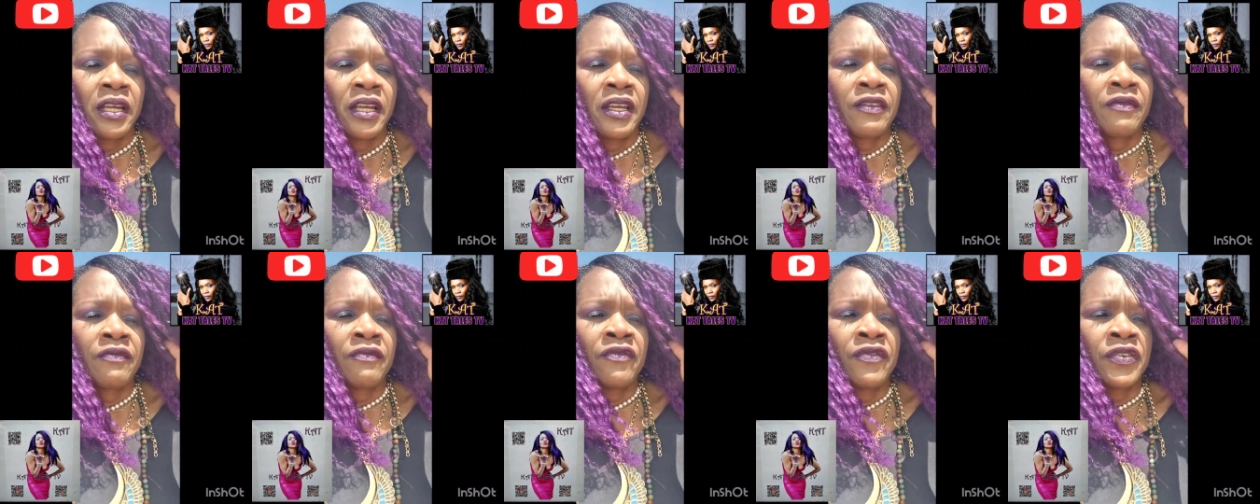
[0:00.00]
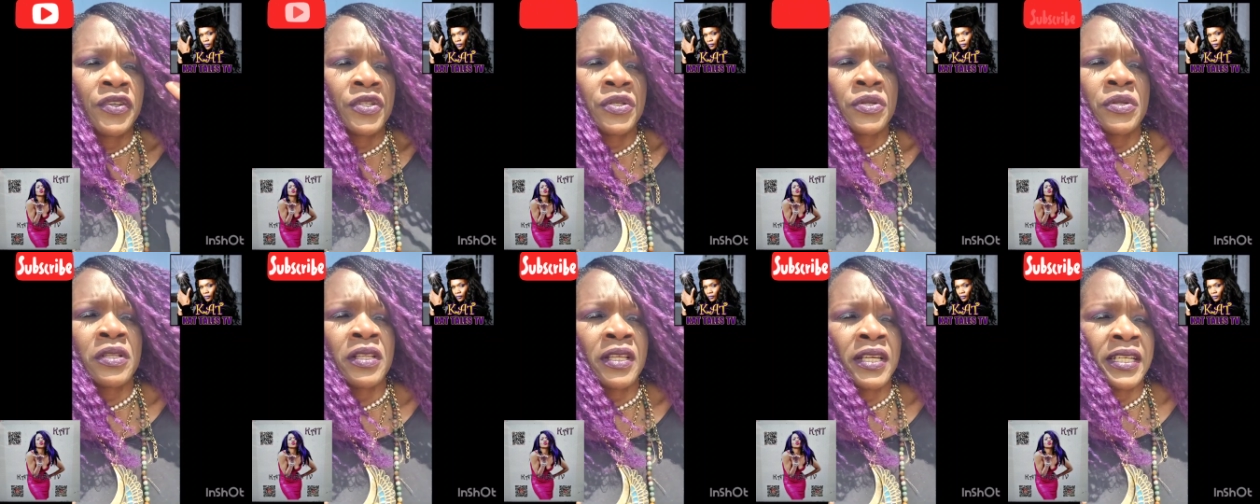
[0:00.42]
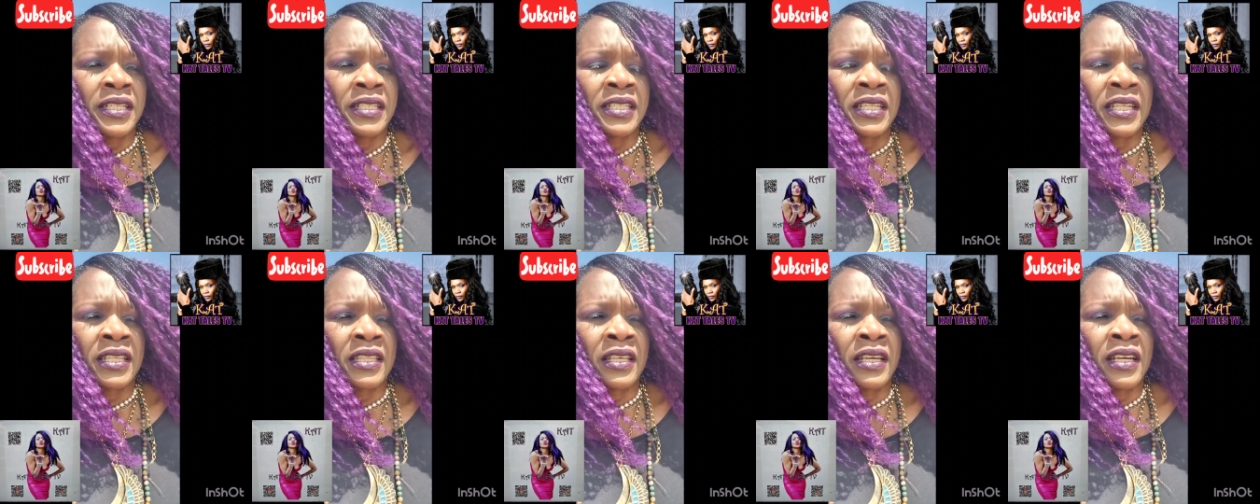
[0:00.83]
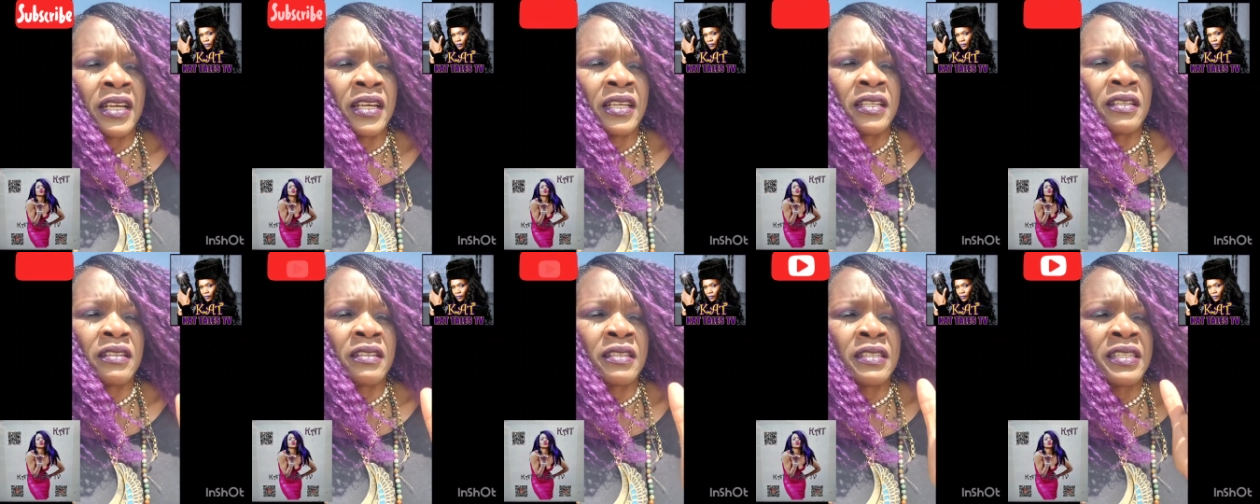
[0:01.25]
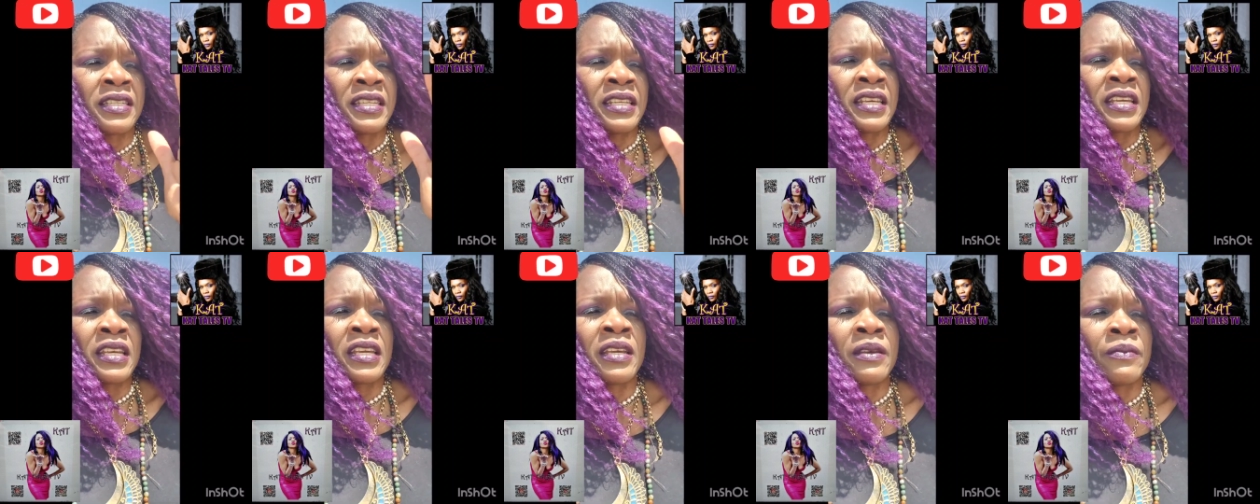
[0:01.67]
and visualizing that and
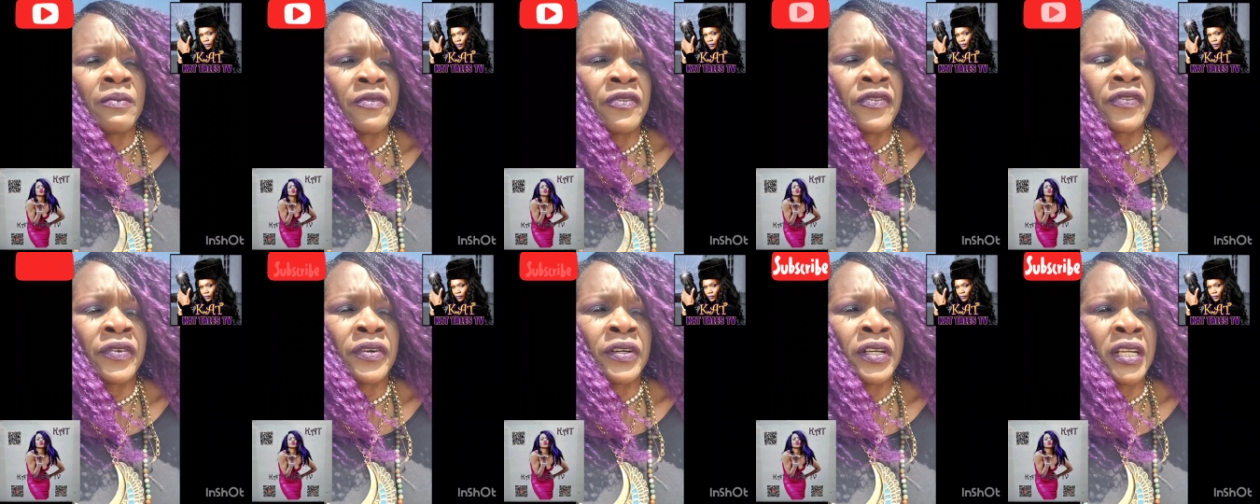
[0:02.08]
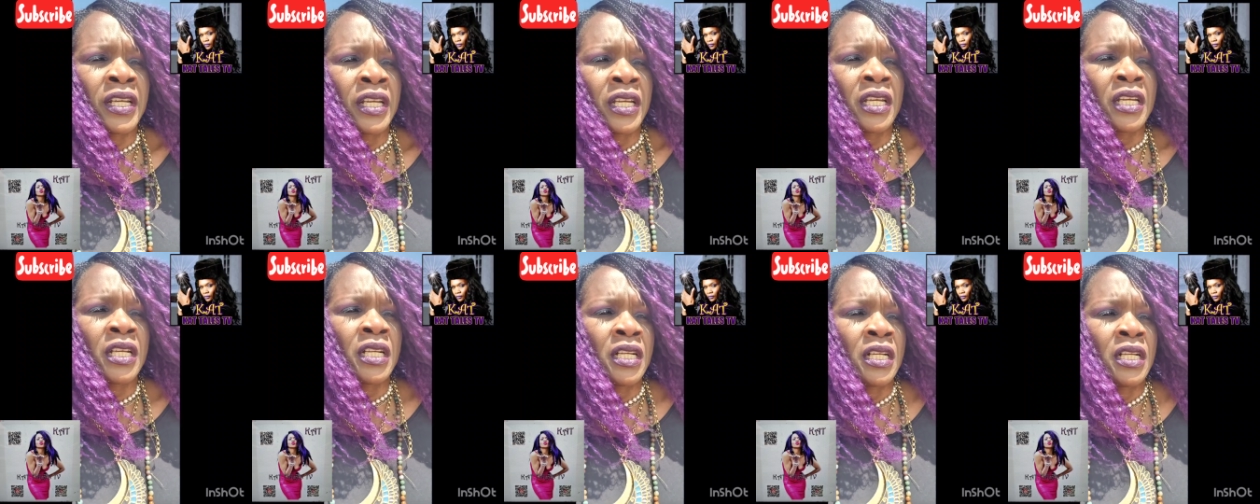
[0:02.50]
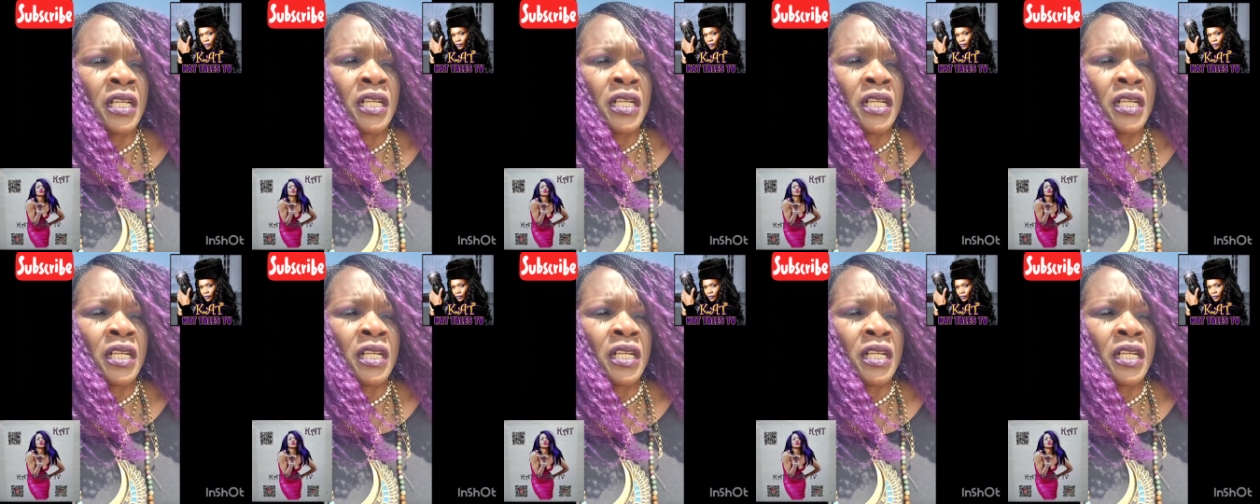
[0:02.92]
seeing him free.